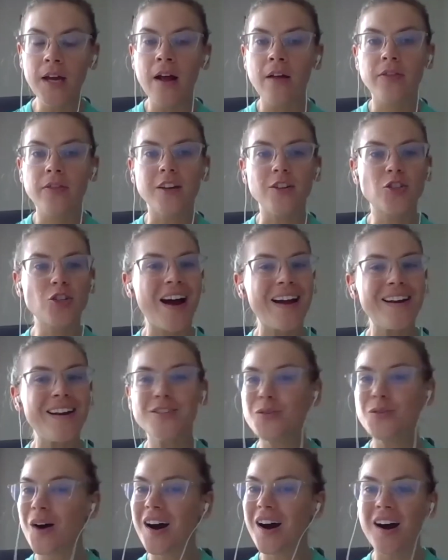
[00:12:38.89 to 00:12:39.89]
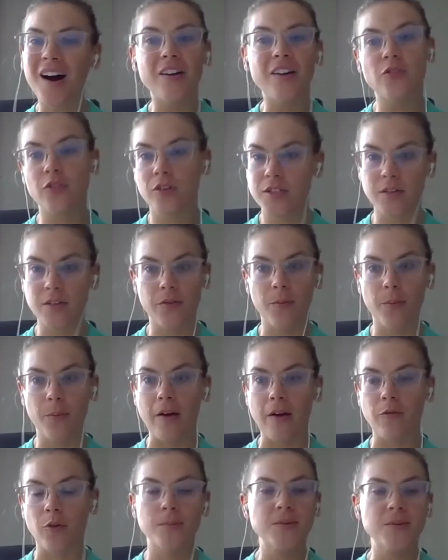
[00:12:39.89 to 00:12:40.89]
than try to do a hundred different
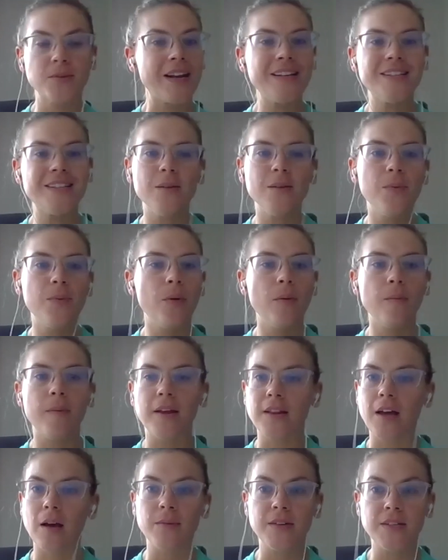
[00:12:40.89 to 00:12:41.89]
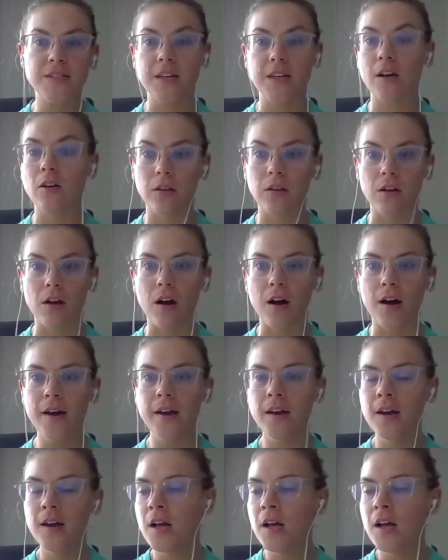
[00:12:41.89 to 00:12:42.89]
platforms and i see people make that mistake a lot
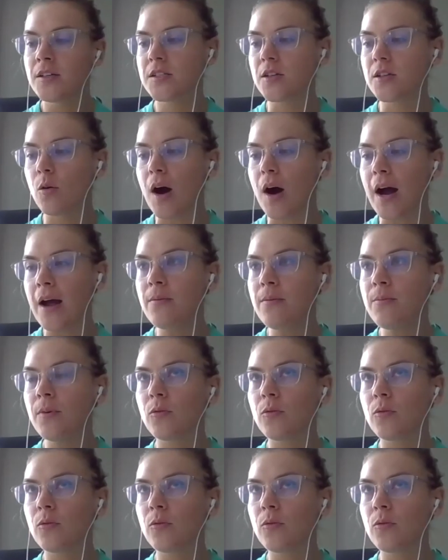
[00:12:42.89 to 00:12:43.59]
so i'm